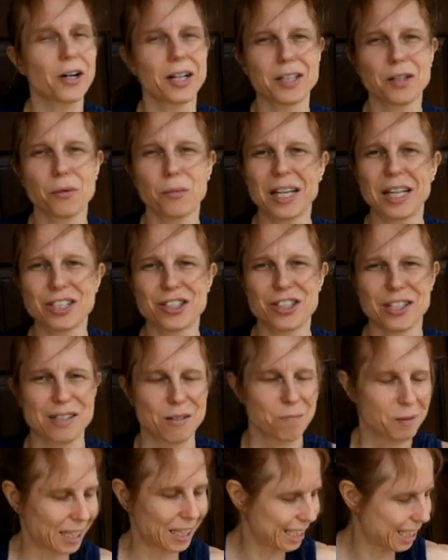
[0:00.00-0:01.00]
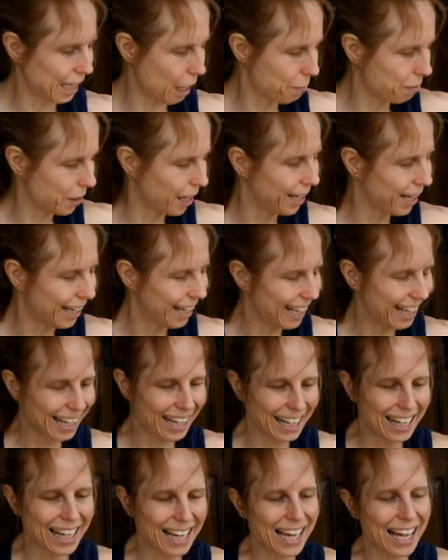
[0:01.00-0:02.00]
the wind just picked up.
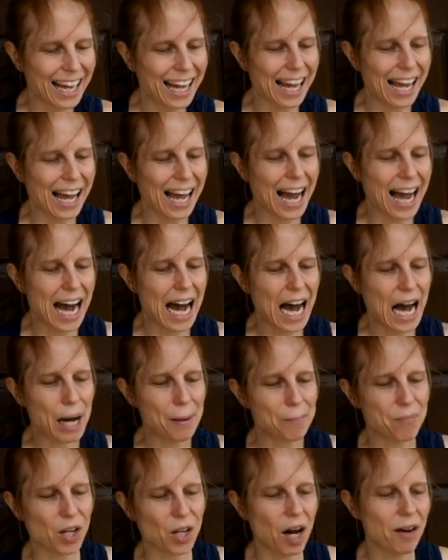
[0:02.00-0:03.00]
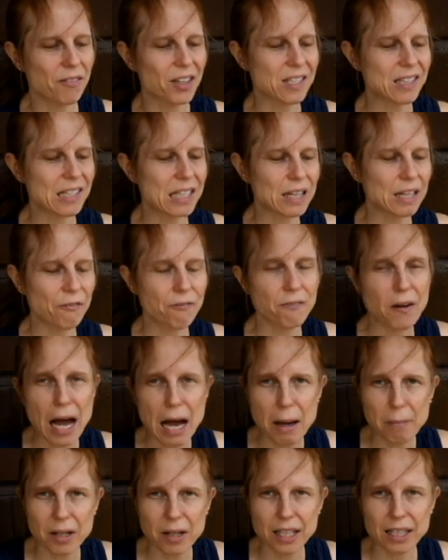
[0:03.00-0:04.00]
Obviously the
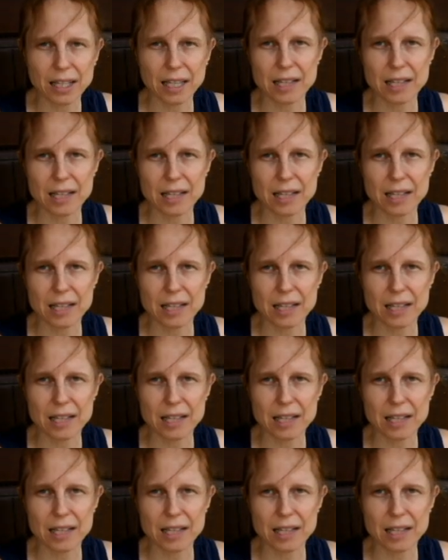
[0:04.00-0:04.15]
fabric